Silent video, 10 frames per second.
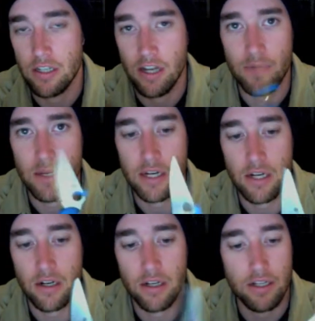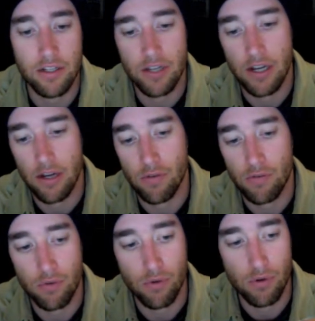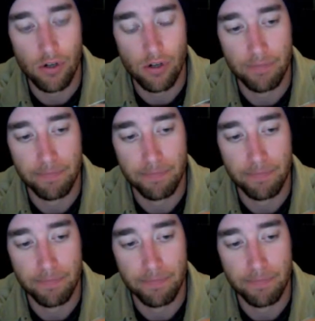And I've been carrying this now for,